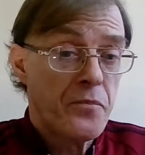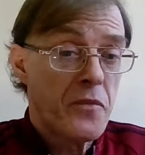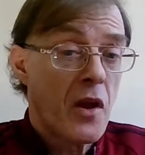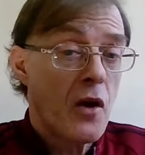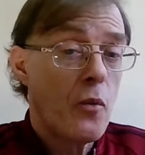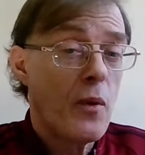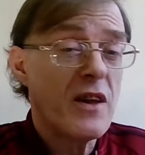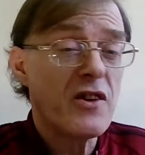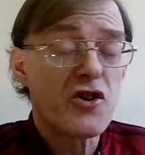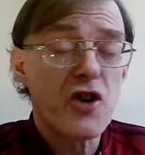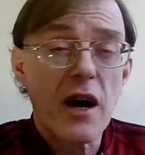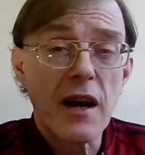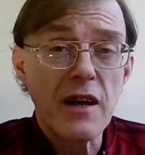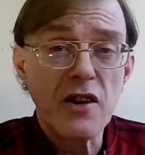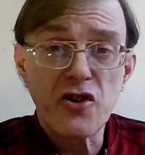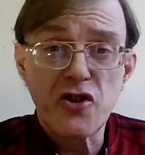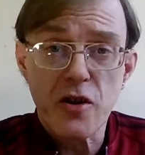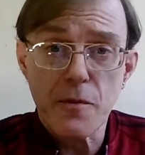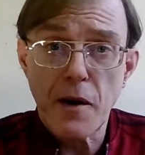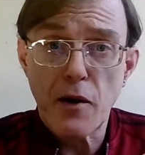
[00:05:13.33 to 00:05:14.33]
When
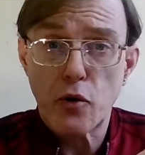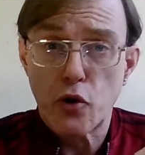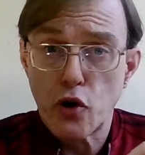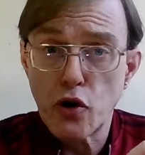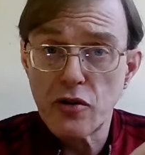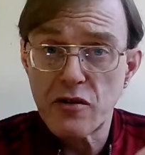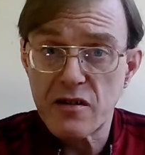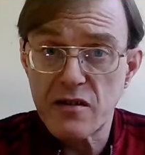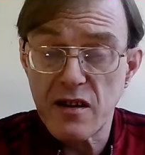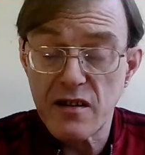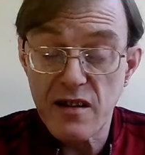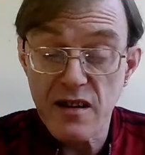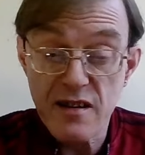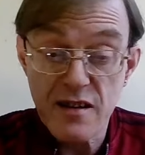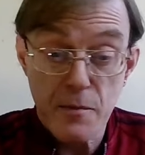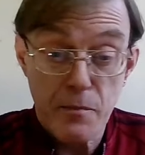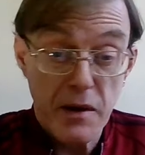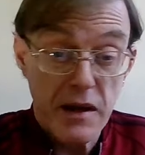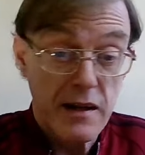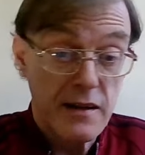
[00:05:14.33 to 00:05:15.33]
challenged about cuts to
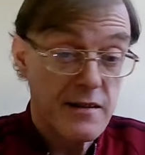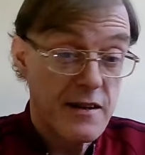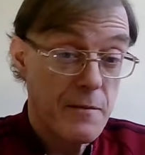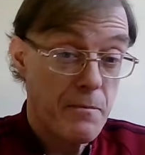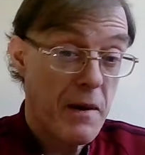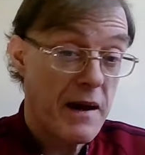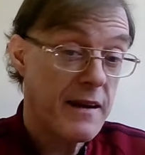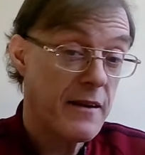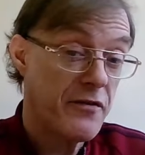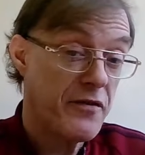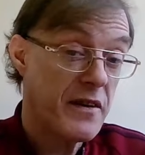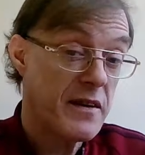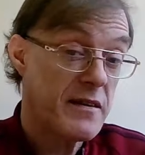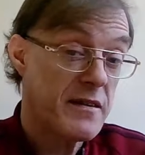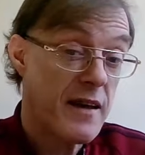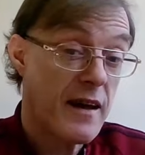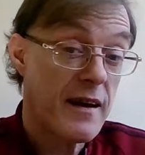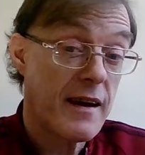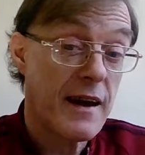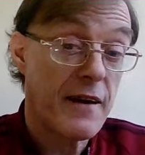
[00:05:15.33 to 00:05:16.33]
disability benefits
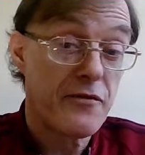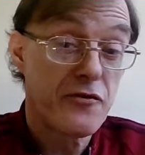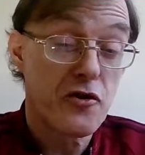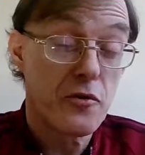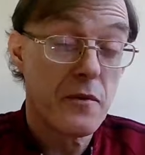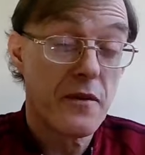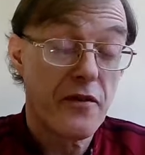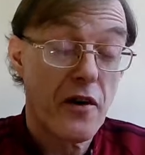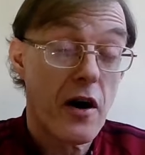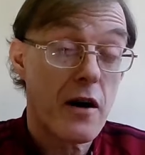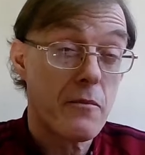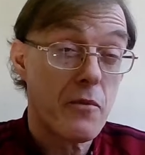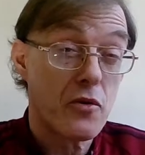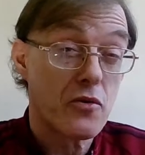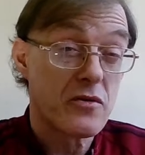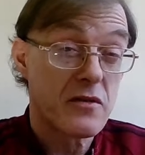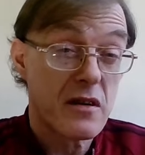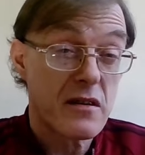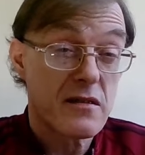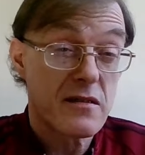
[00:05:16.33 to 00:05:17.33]
that left some of our
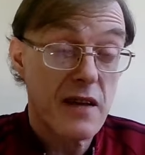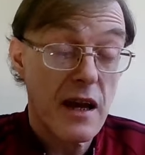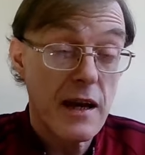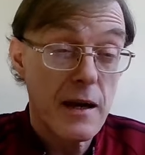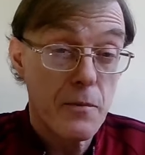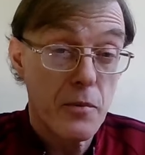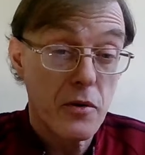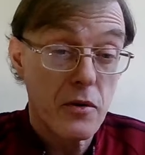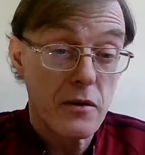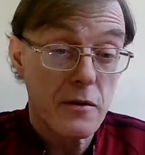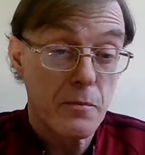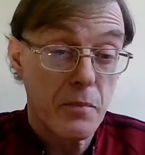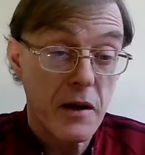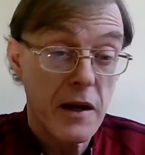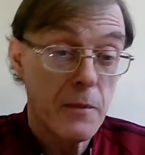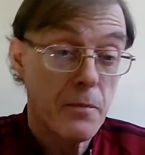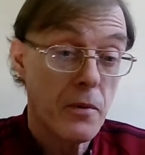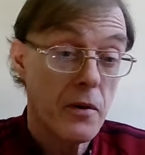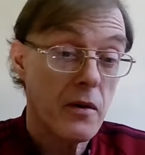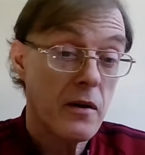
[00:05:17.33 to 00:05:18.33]
most disabled
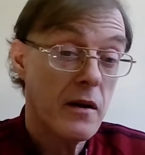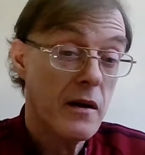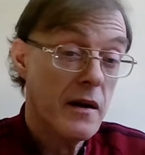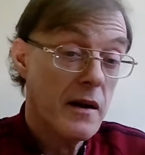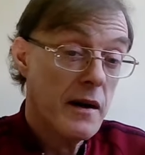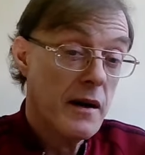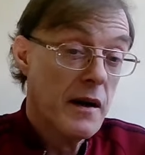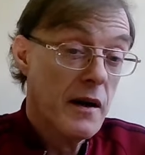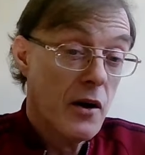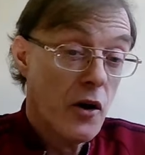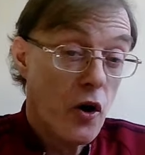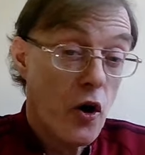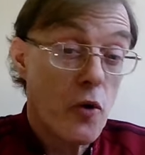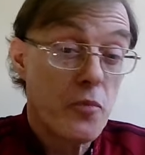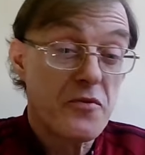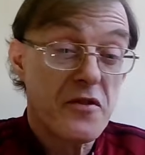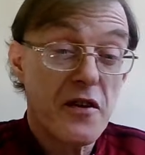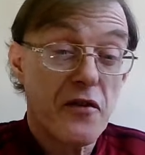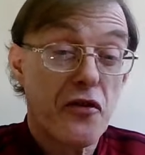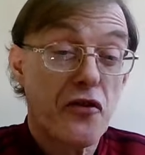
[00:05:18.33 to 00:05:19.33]
people up
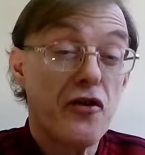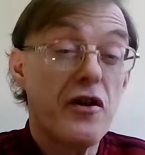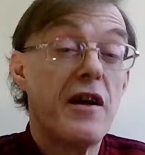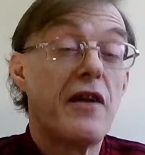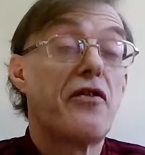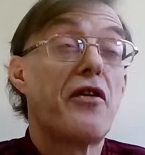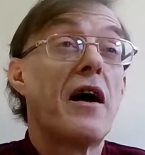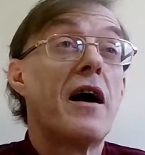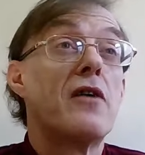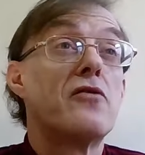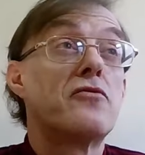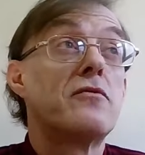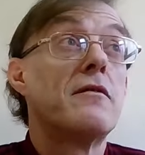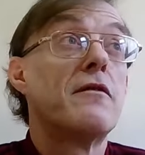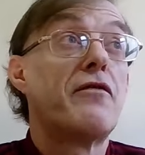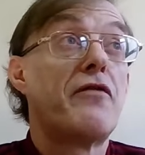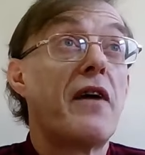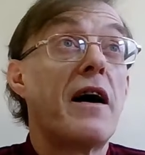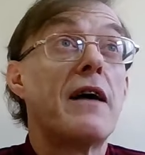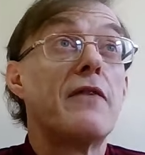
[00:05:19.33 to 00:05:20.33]
to
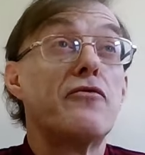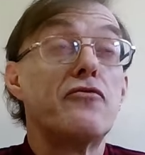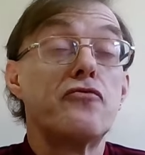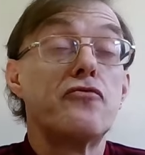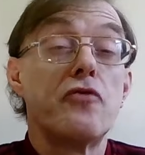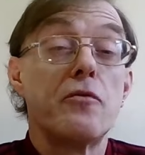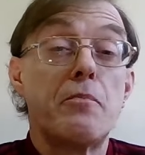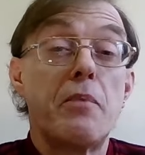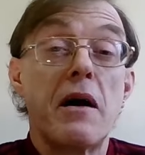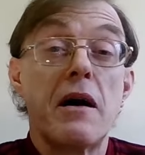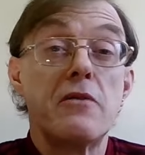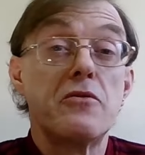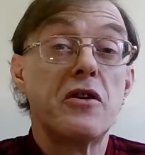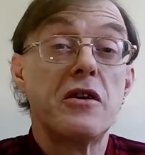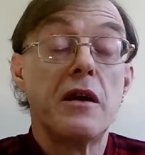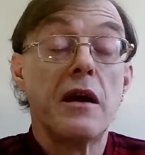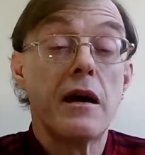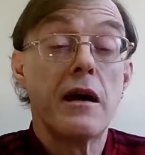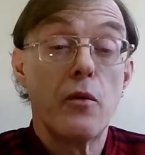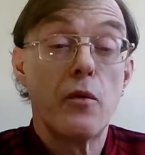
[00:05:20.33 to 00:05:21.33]
£3,500 a
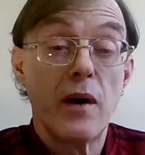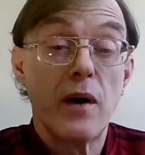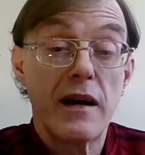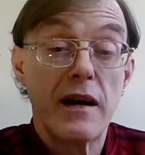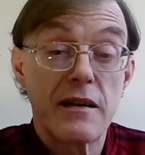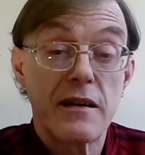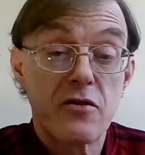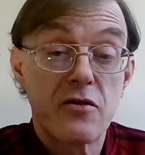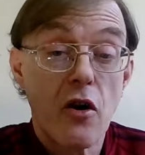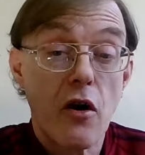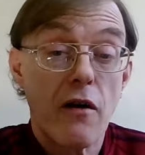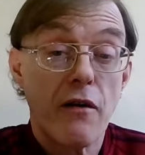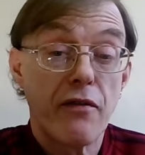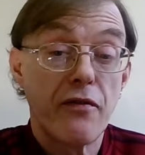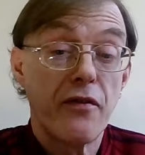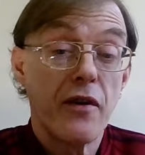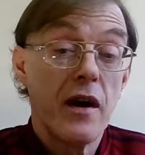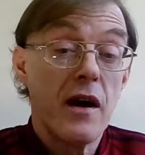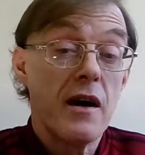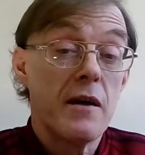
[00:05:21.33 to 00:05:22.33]
year worse
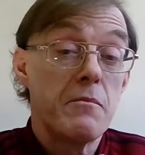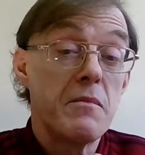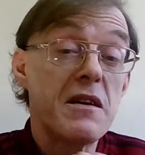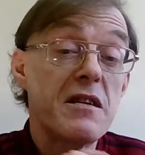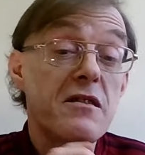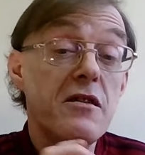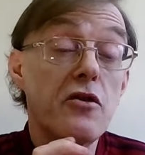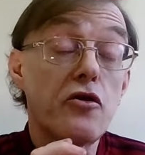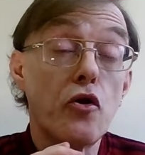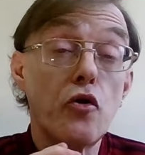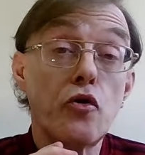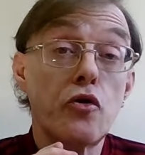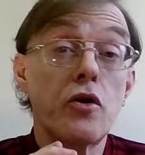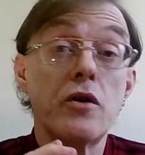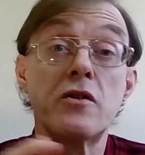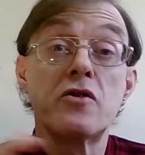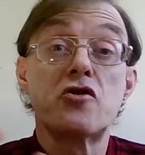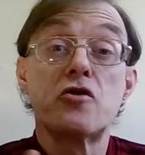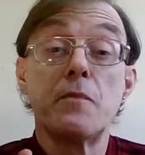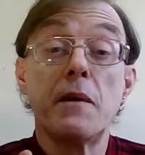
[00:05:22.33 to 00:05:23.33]
off, Mr.
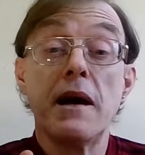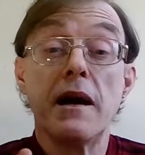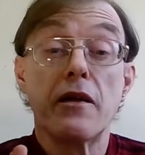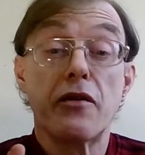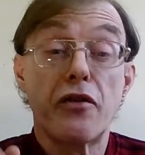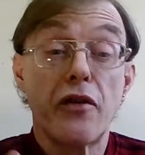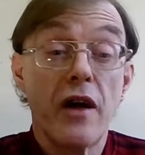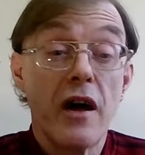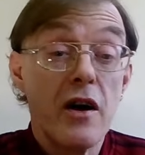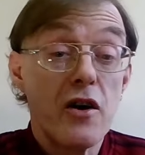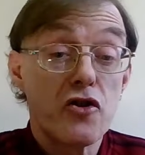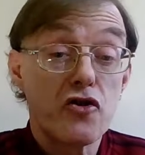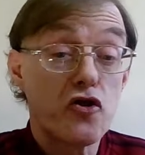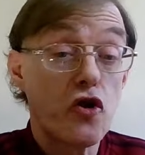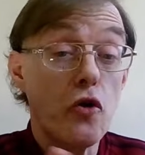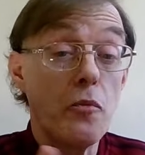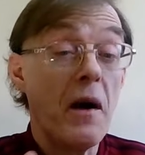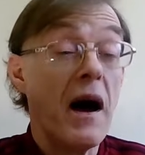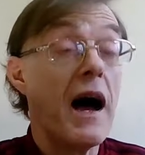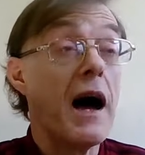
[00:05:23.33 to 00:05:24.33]
Duncan Smith
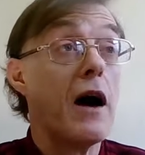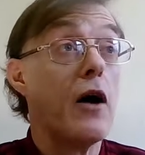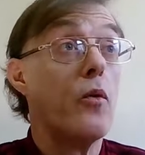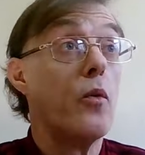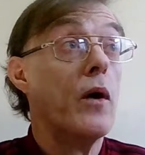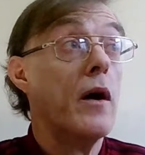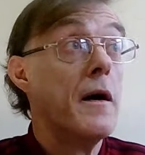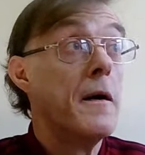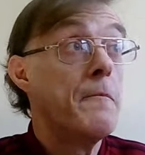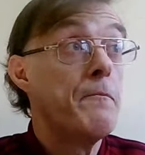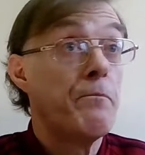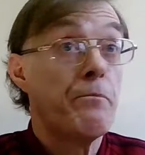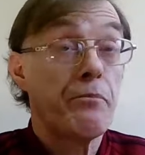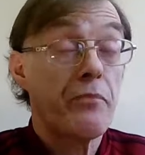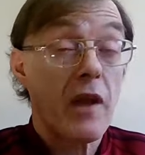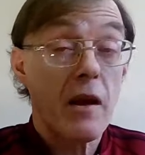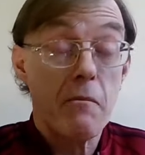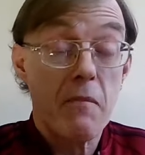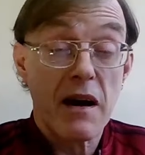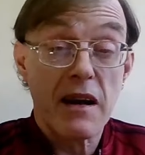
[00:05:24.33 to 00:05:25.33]
somehow
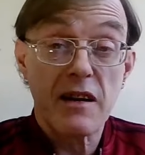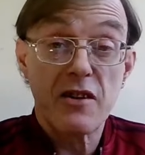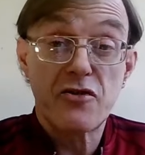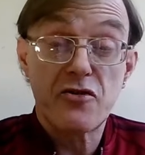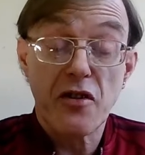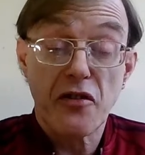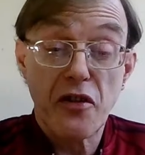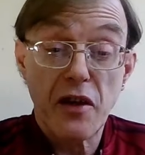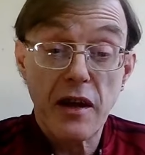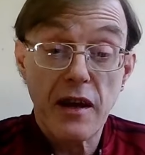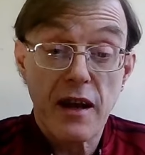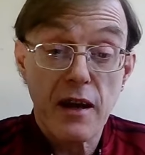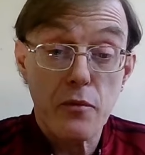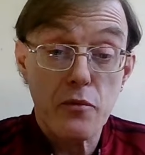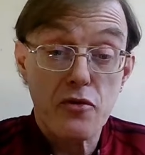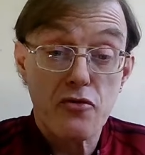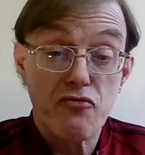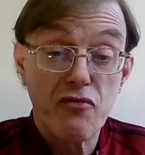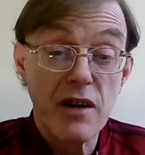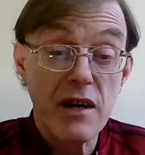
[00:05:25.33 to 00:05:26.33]
managed to think it
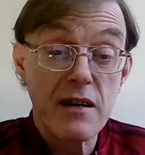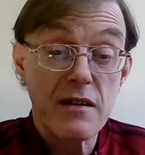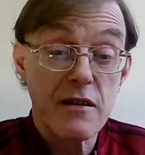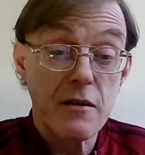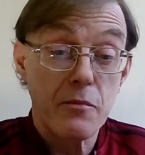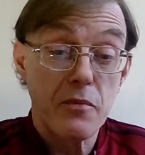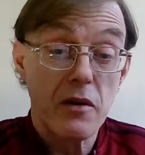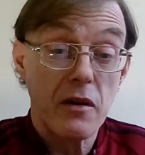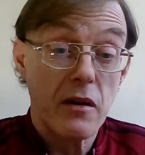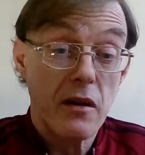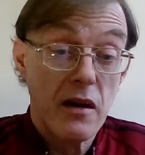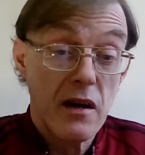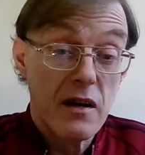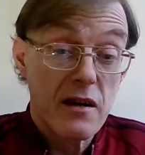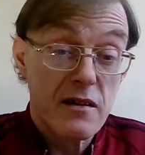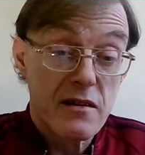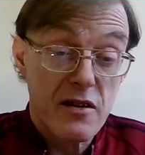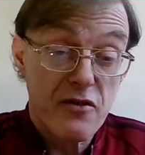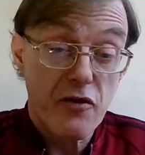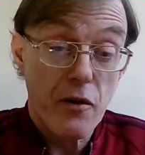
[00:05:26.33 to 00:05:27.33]
was reasonable
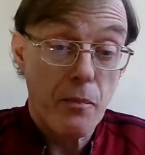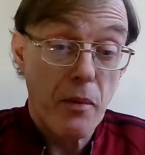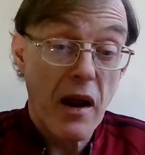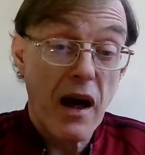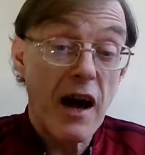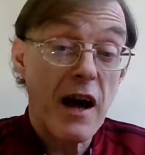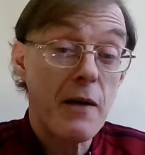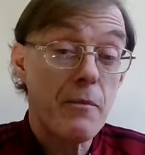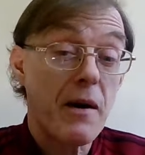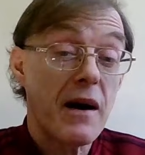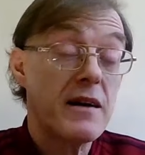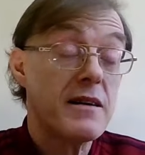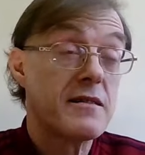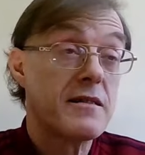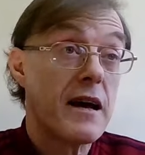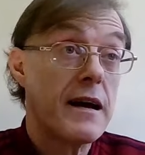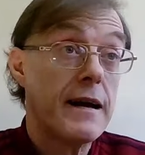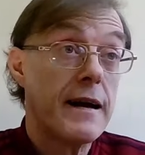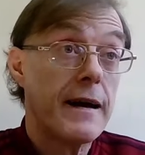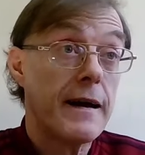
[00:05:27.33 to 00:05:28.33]
to reply by
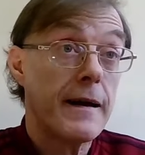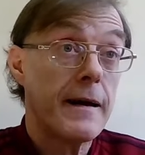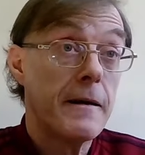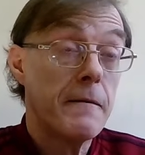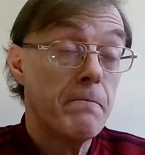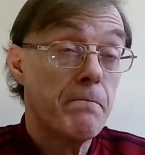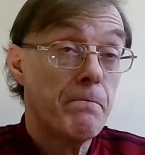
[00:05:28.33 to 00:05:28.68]
saying,